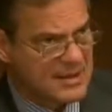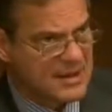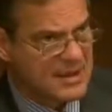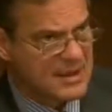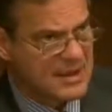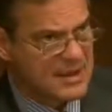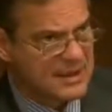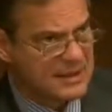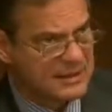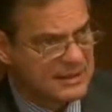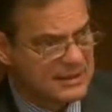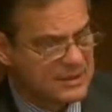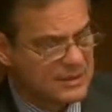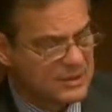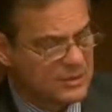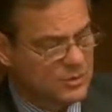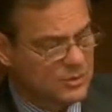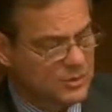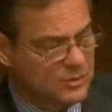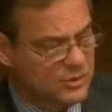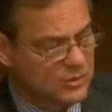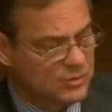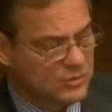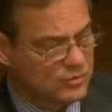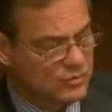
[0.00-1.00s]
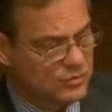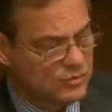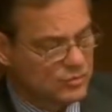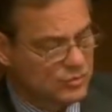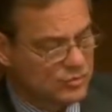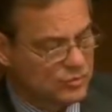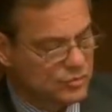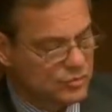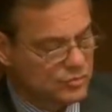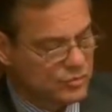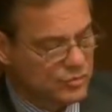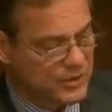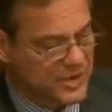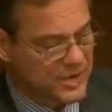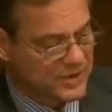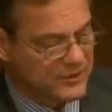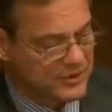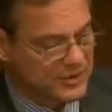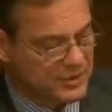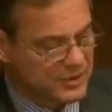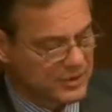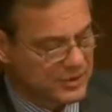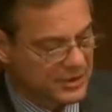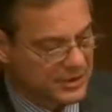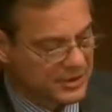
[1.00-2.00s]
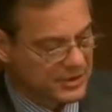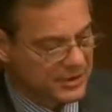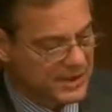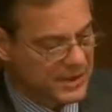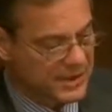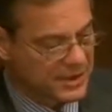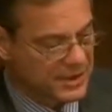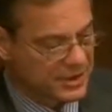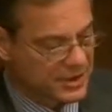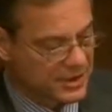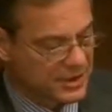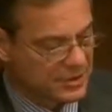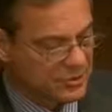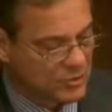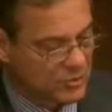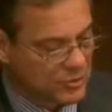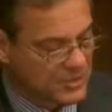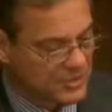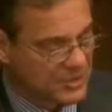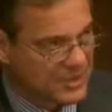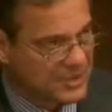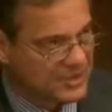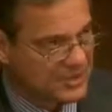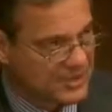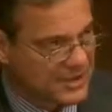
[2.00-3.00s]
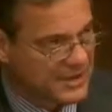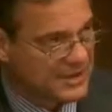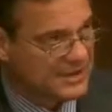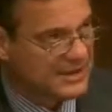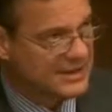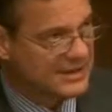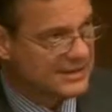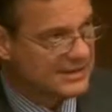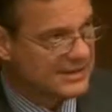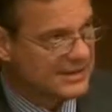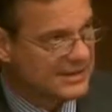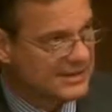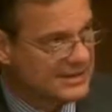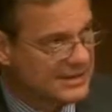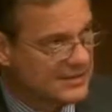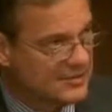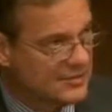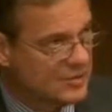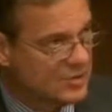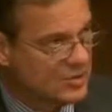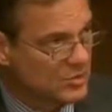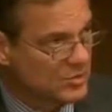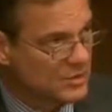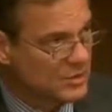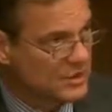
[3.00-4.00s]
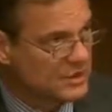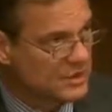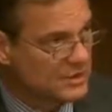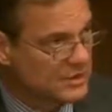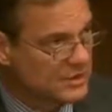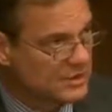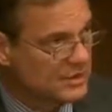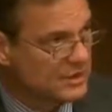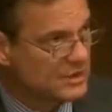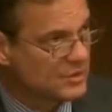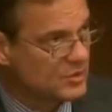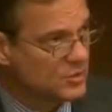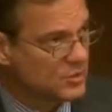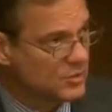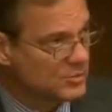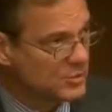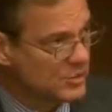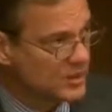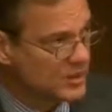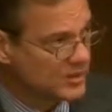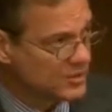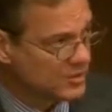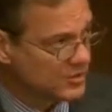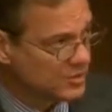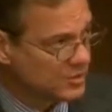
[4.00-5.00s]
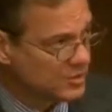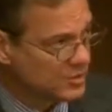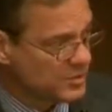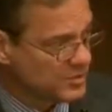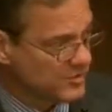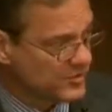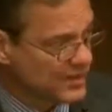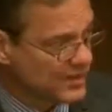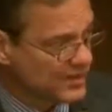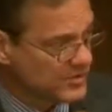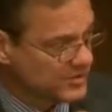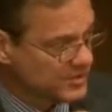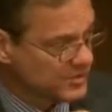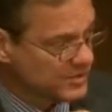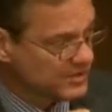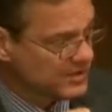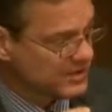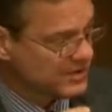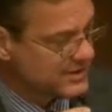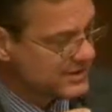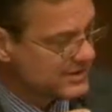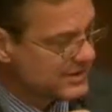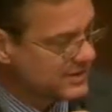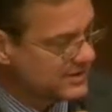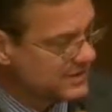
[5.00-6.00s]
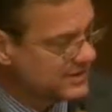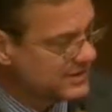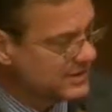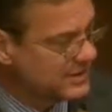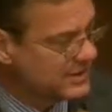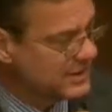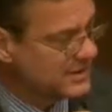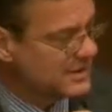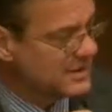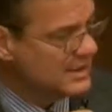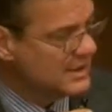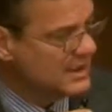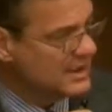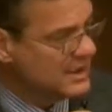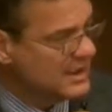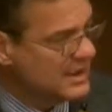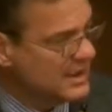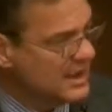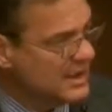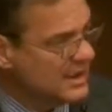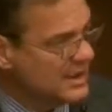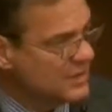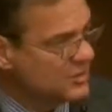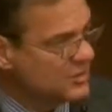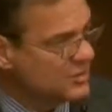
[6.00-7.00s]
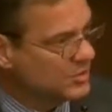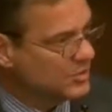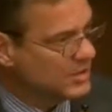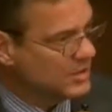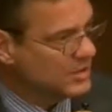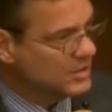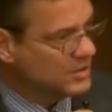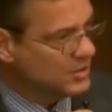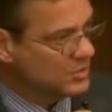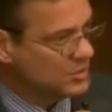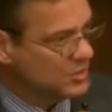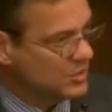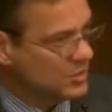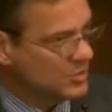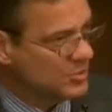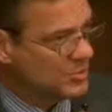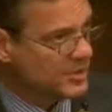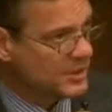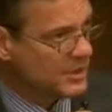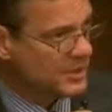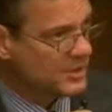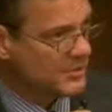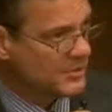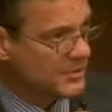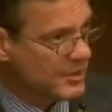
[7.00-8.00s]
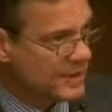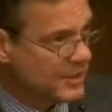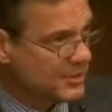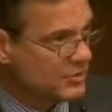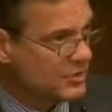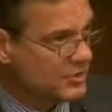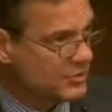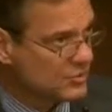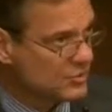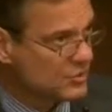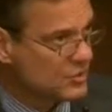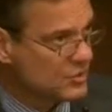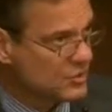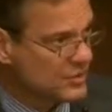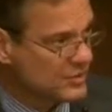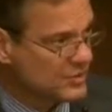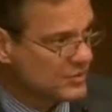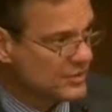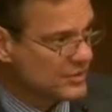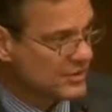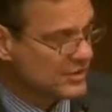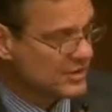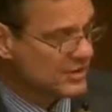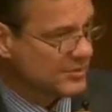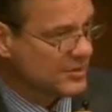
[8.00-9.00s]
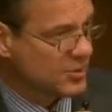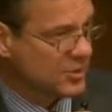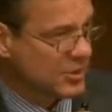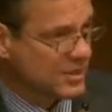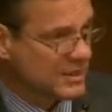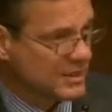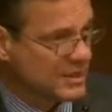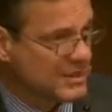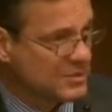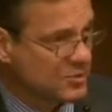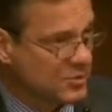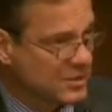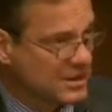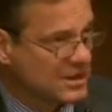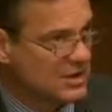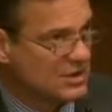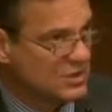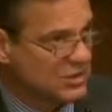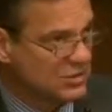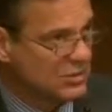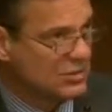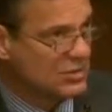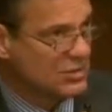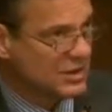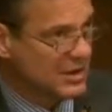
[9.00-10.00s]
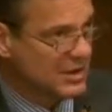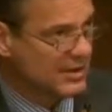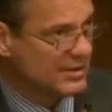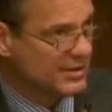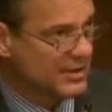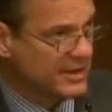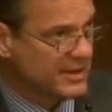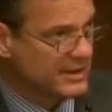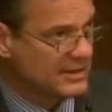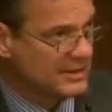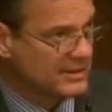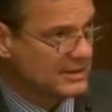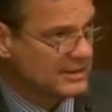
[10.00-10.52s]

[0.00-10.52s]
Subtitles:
And in order to have a European banking system, you need a European supervisory system, and you need a European bank resolution system, or at least within the euro area.